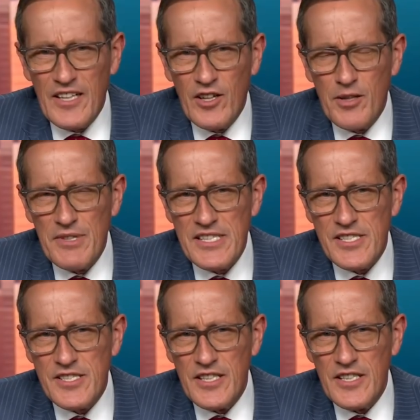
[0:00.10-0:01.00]

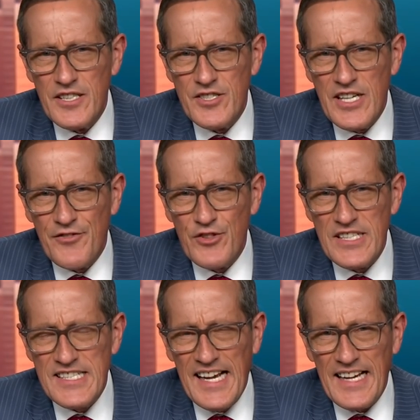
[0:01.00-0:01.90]
economist uh,
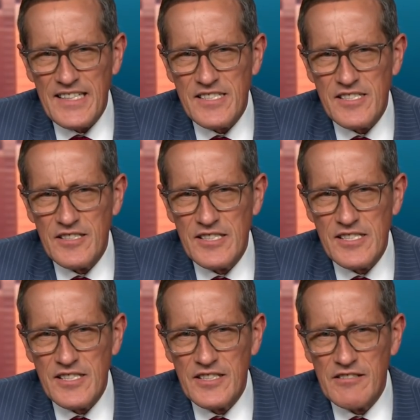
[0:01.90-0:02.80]
Jeffrey Sachs
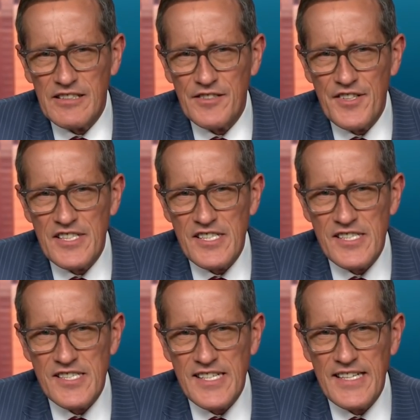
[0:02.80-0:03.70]
is the director of the
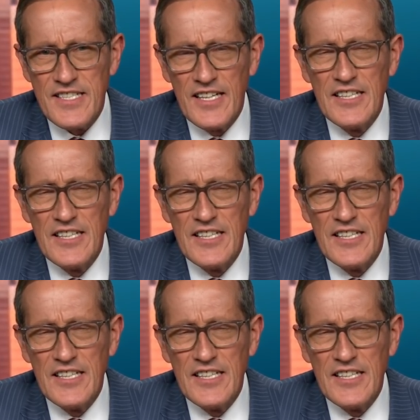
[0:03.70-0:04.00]
Center